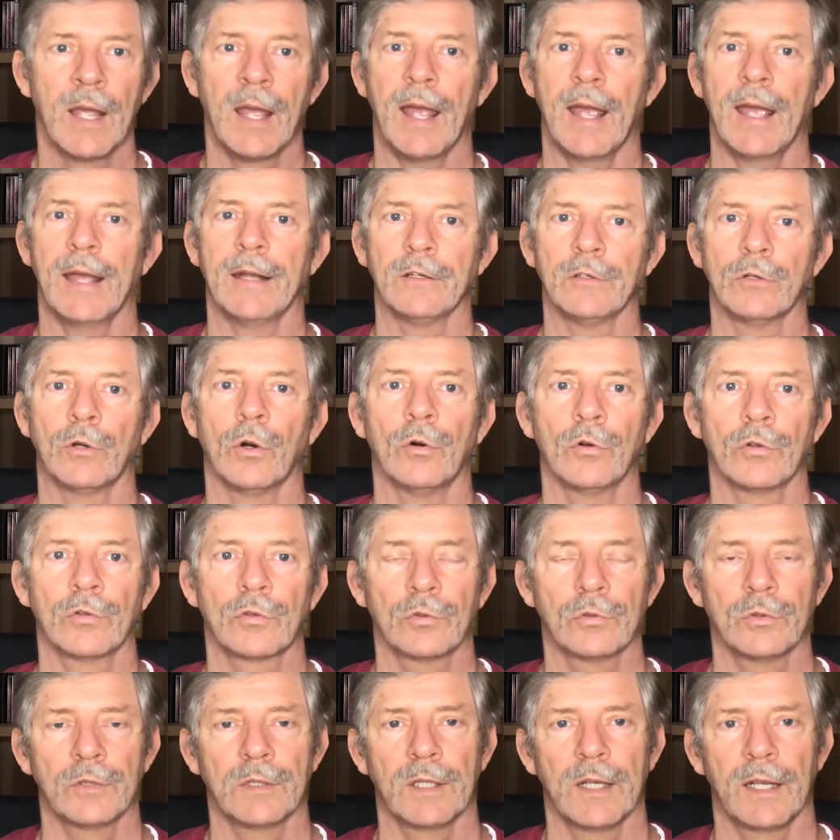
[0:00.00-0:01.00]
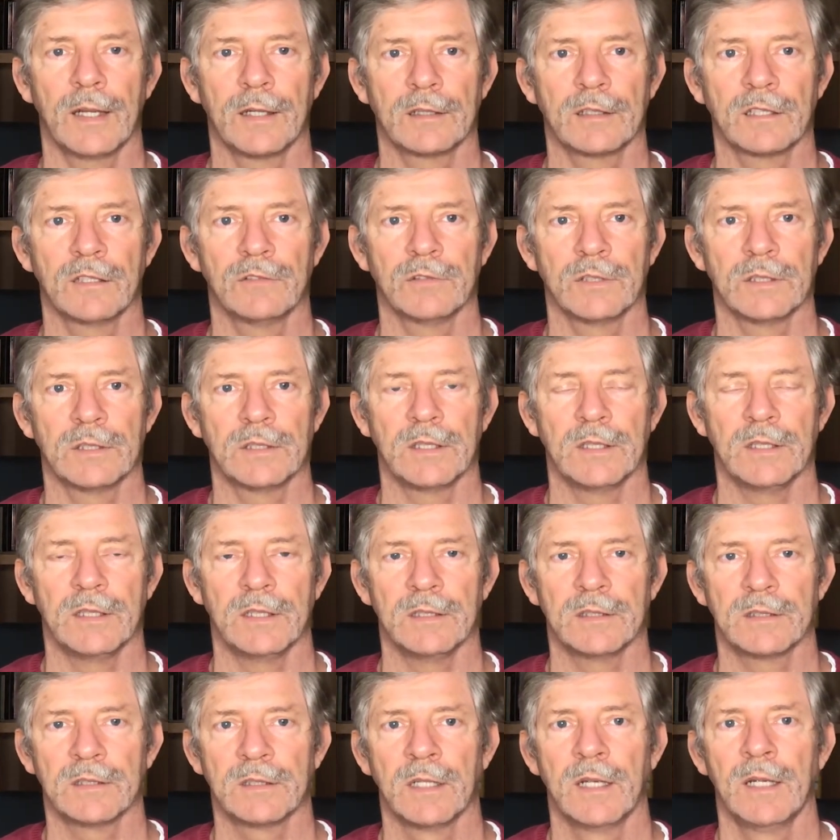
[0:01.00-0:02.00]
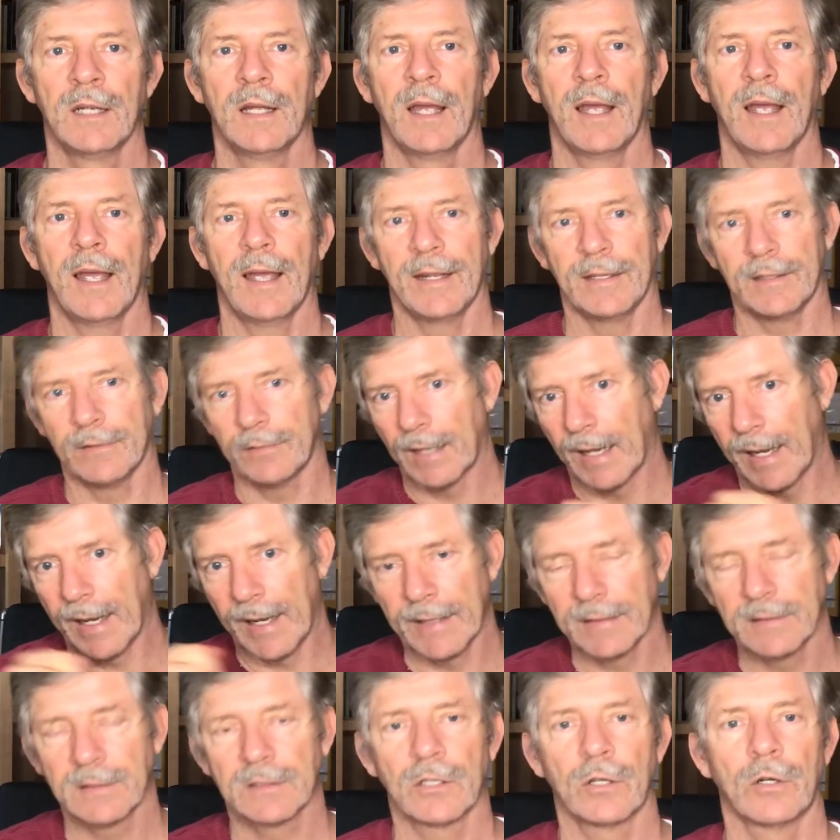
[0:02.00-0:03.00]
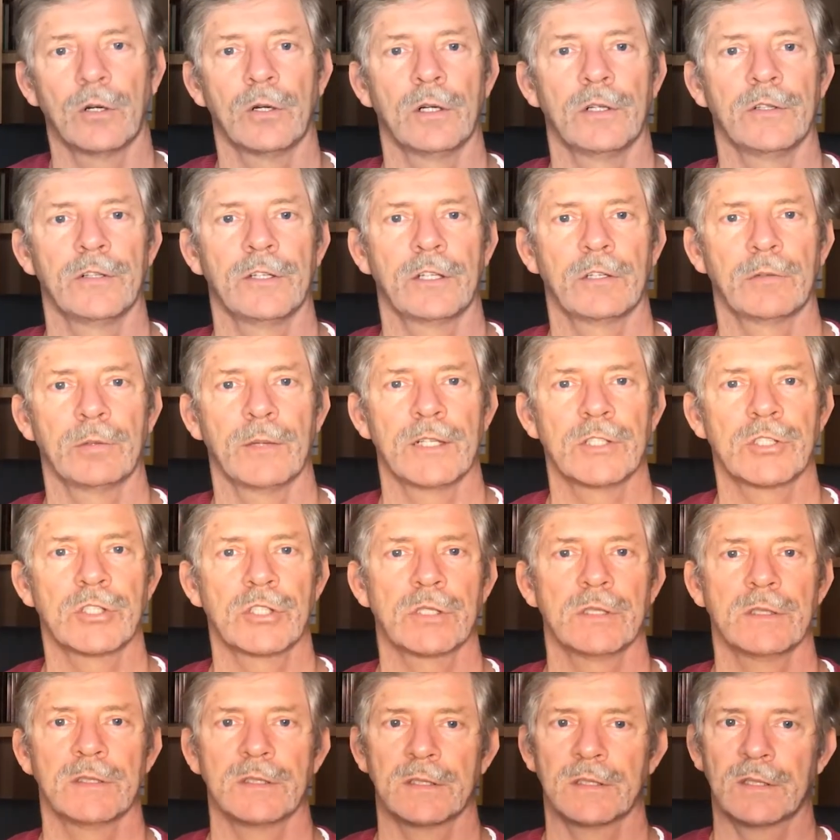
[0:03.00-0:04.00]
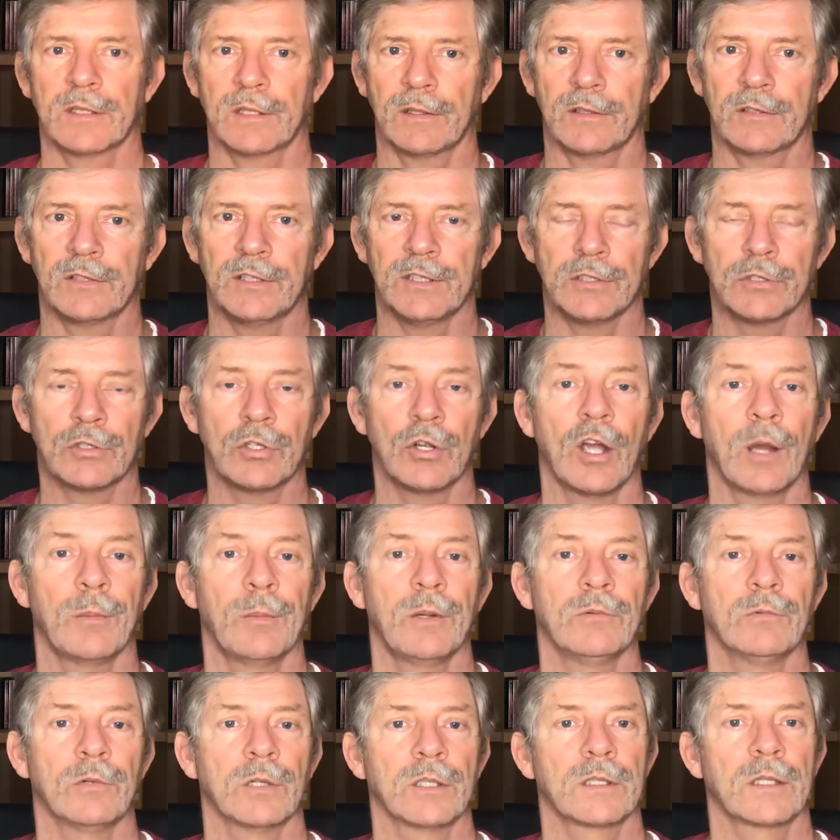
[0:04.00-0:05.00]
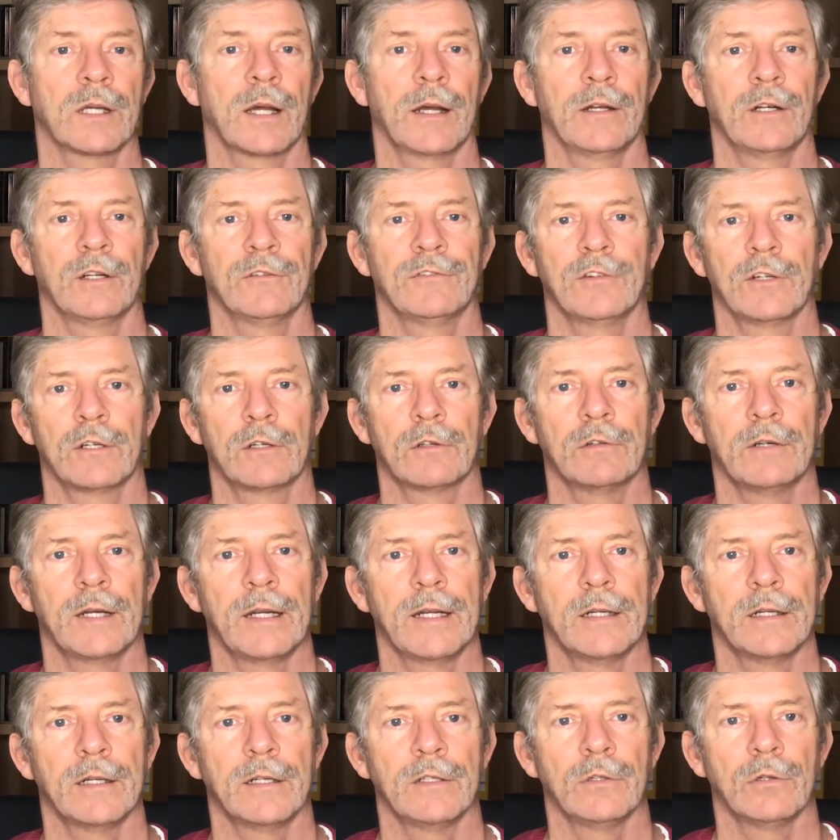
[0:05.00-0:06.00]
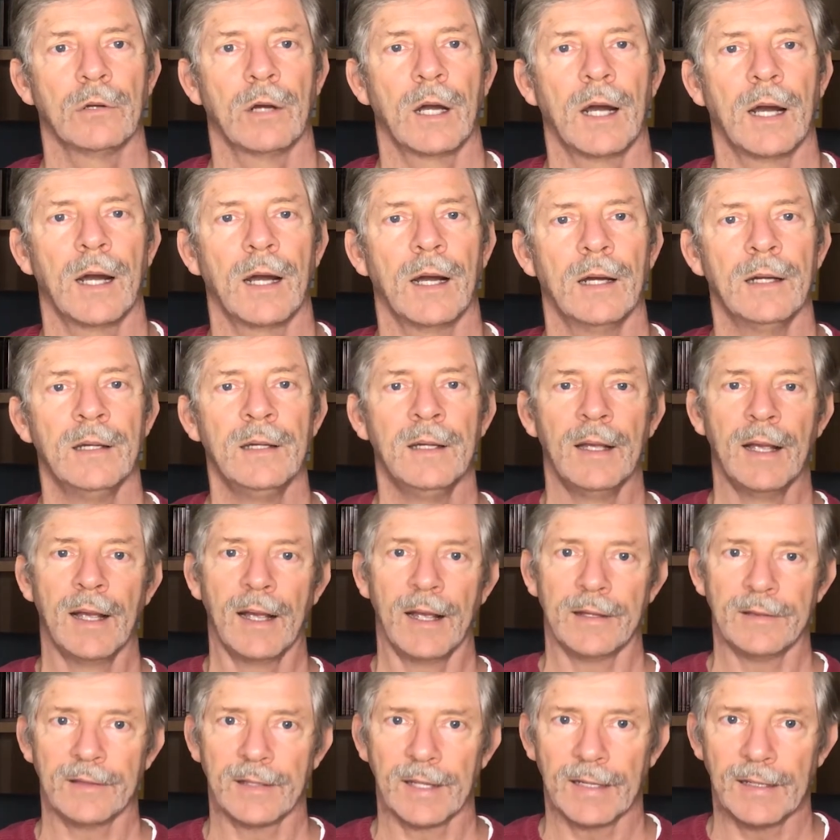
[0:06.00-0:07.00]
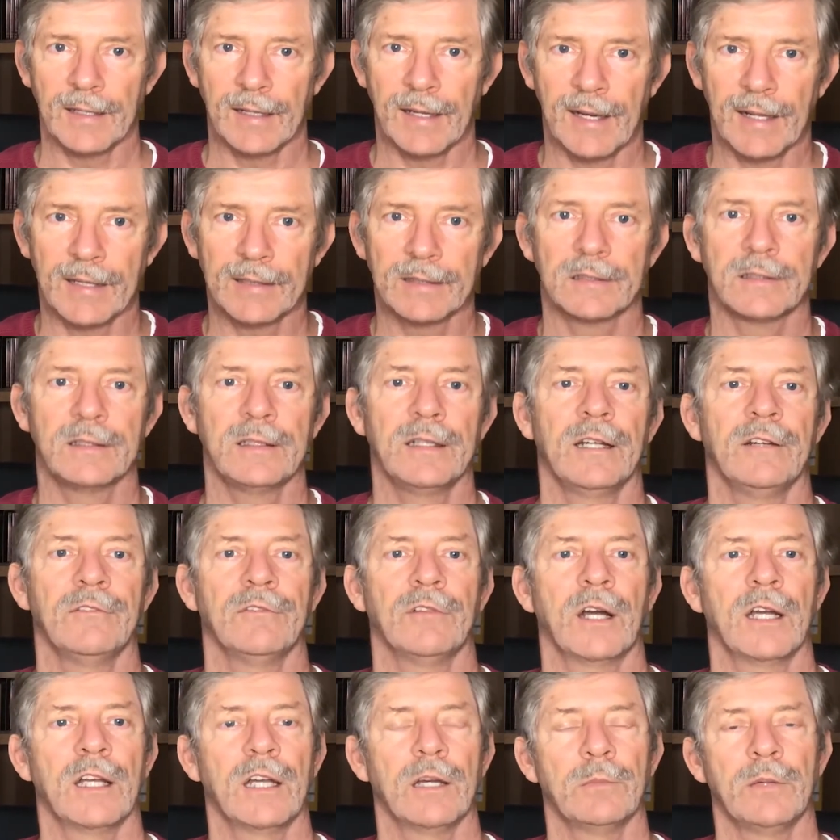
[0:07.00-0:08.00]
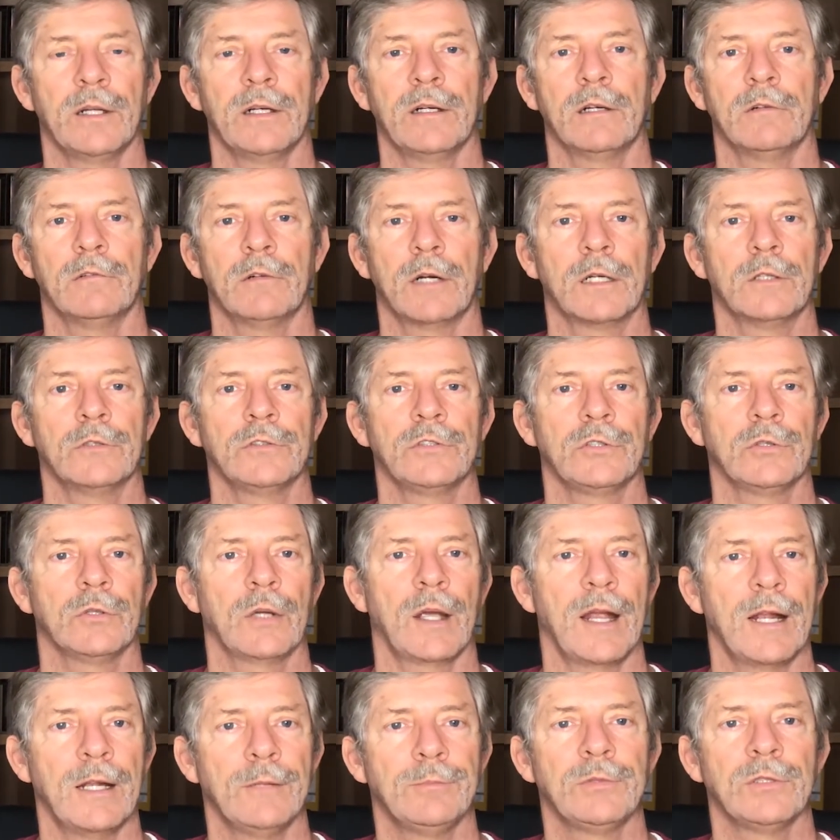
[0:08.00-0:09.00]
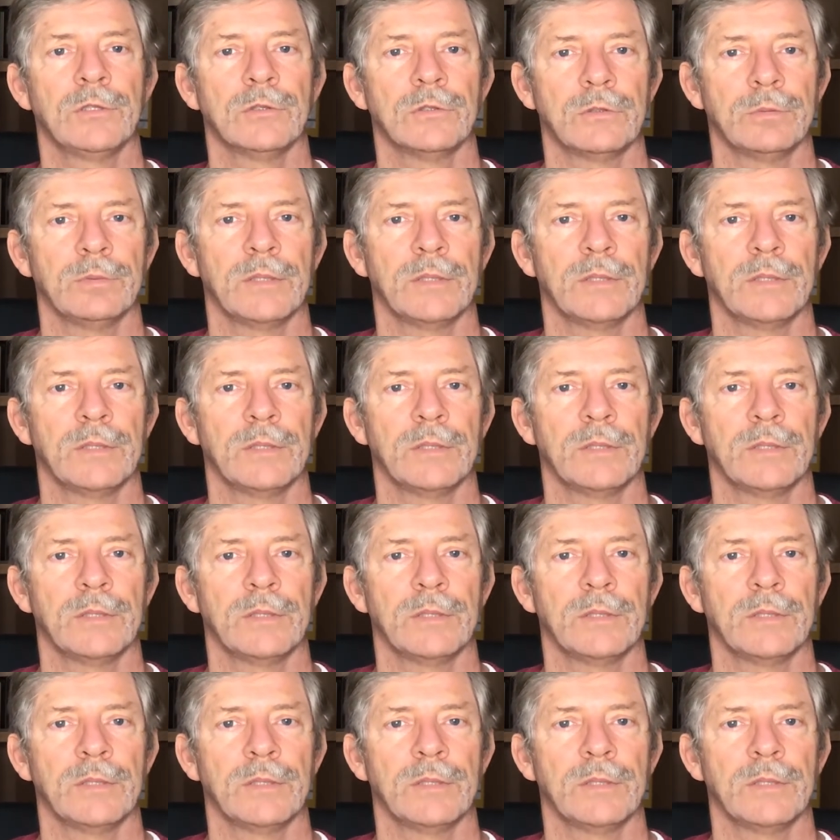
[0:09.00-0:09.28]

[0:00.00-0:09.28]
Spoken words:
and go through the activities and answer all the questions, determine what kind of a creator you are, and then let the environment around you help you to